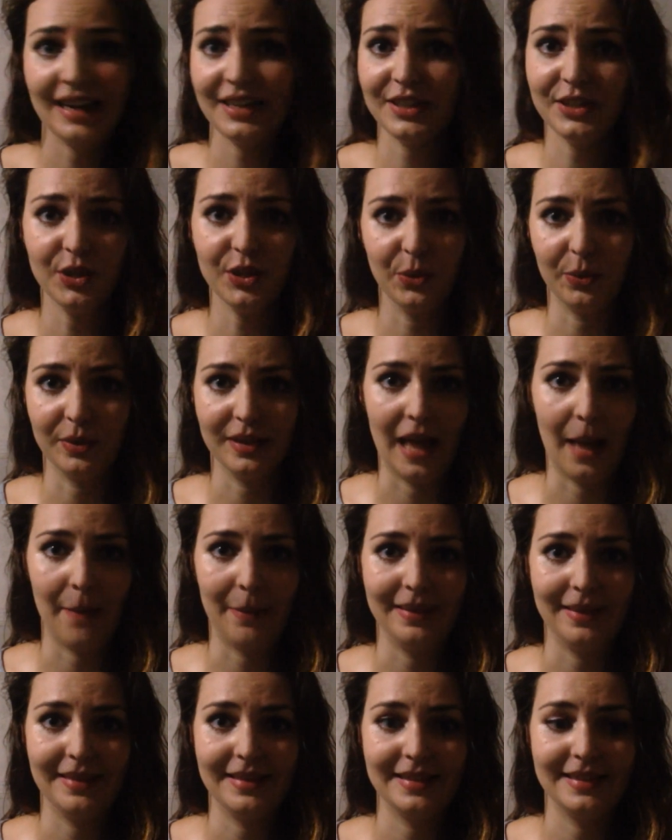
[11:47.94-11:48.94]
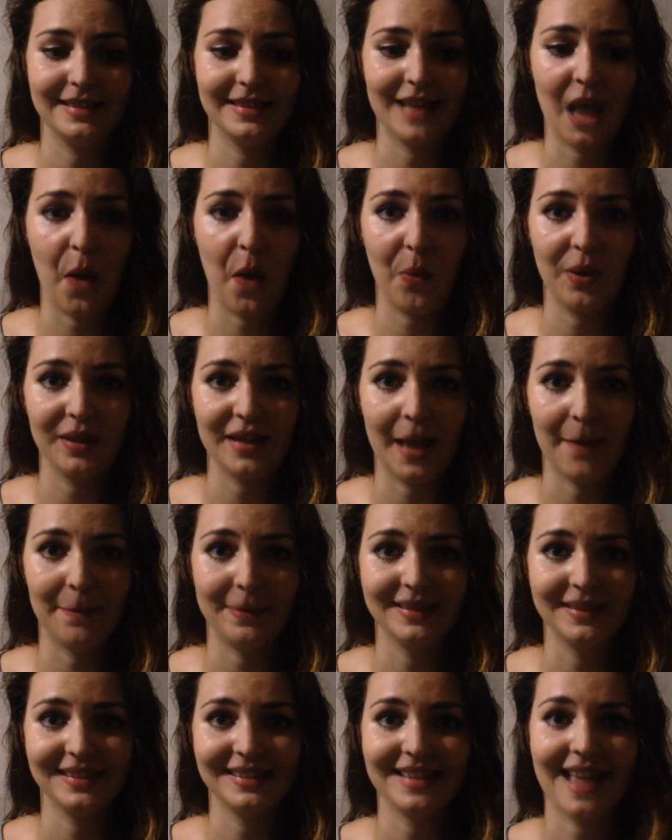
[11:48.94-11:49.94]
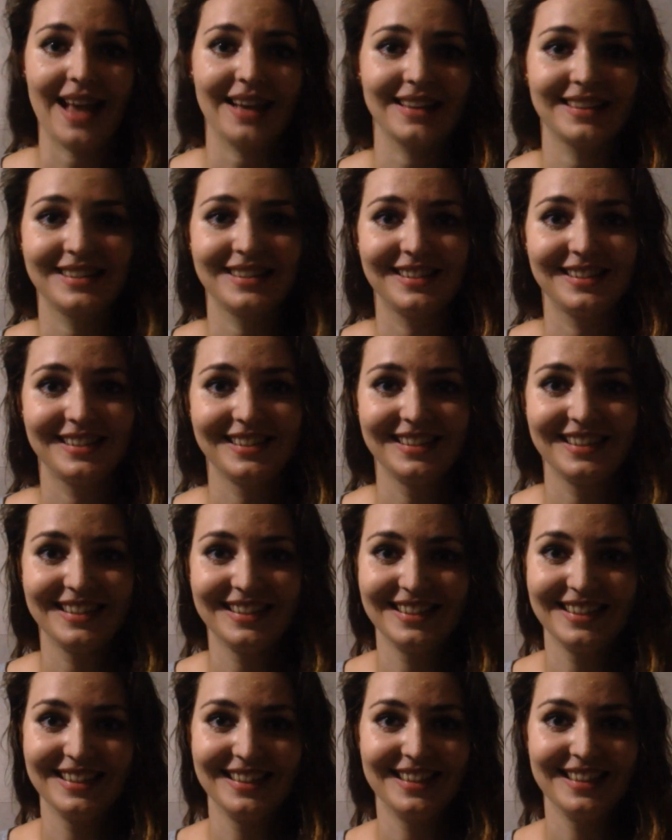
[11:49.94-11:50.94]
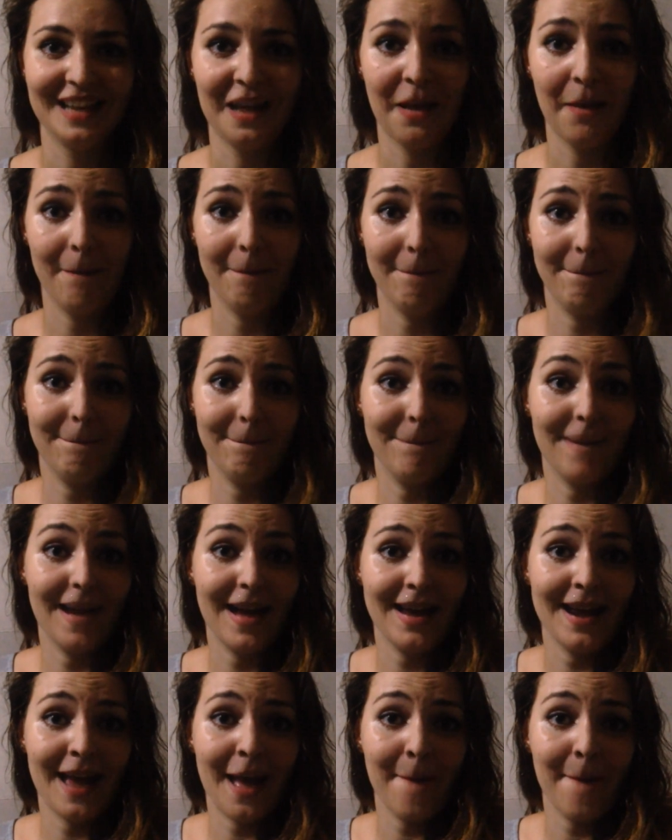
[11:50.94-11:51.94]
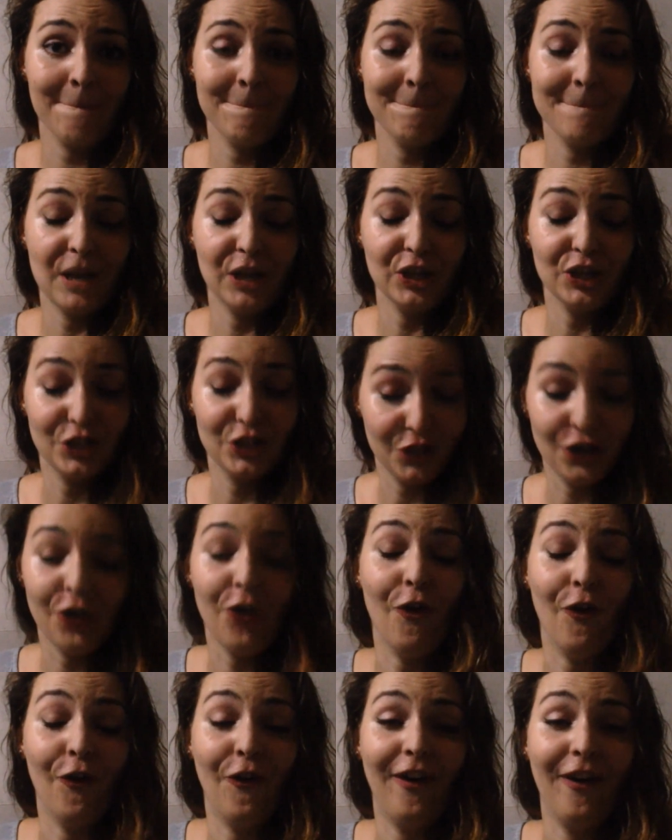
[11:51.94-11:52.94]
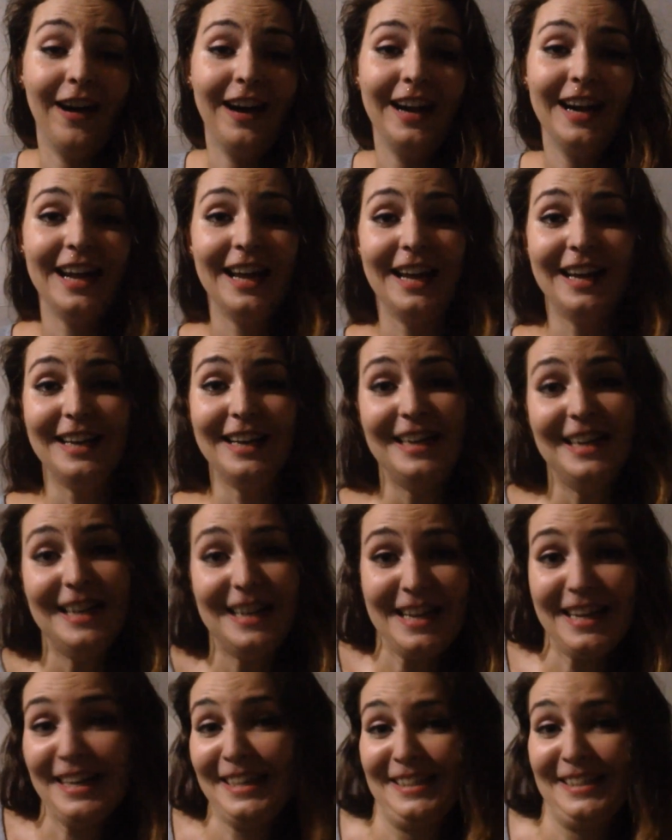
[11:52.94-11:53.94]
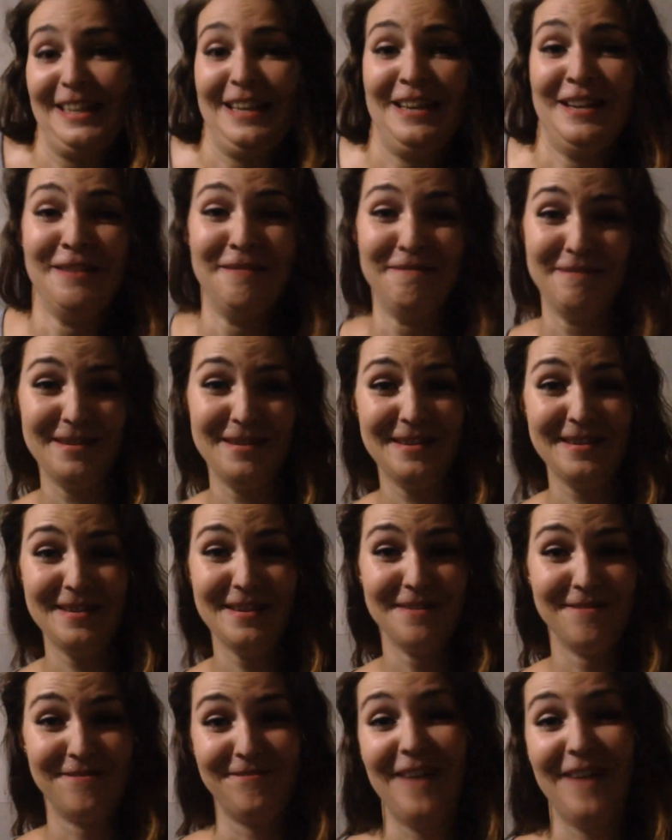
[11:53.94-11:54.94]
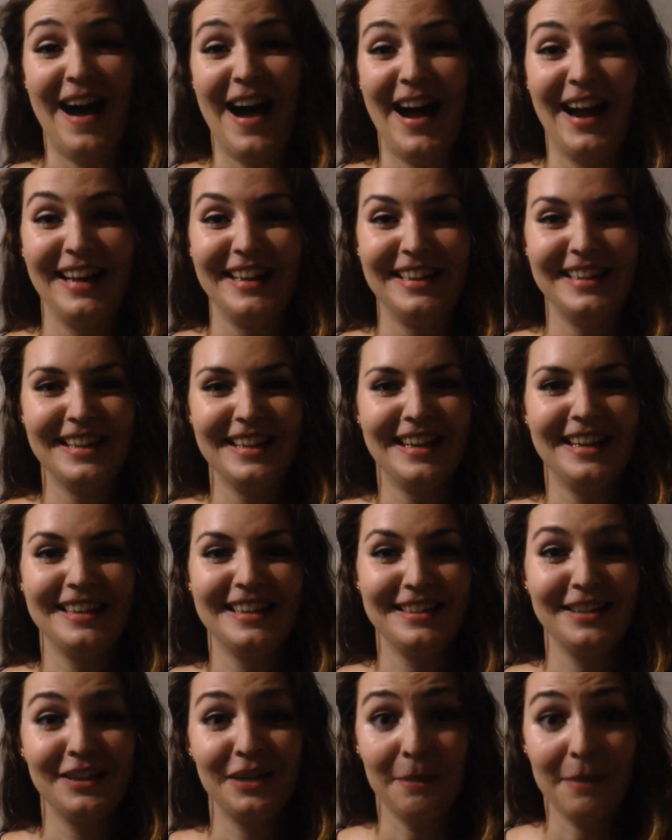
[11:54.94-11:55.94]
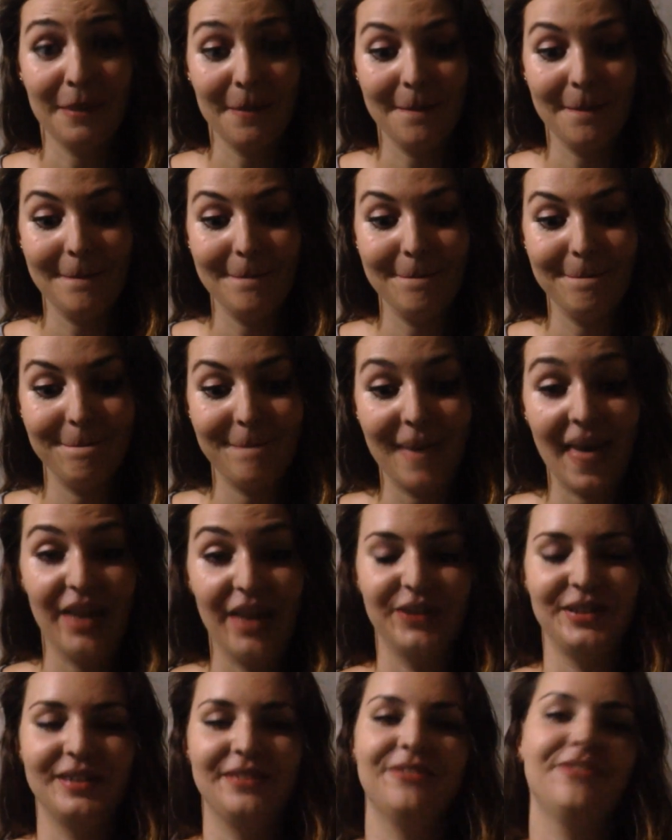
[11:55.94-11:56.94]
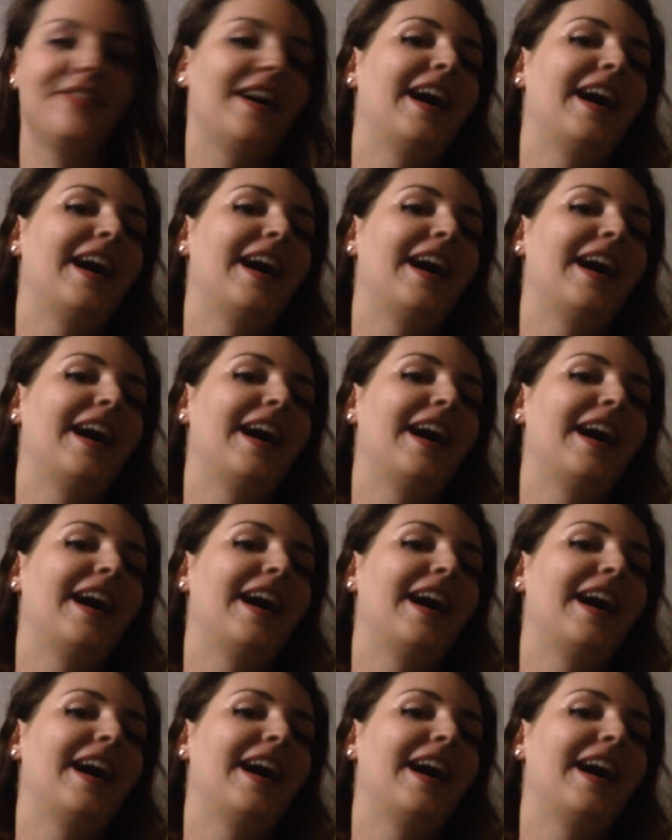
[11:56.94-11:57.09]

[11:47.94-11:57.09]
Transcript: I don't know what happens next, but I'm sure it's gonna be fine. It's gonna be better than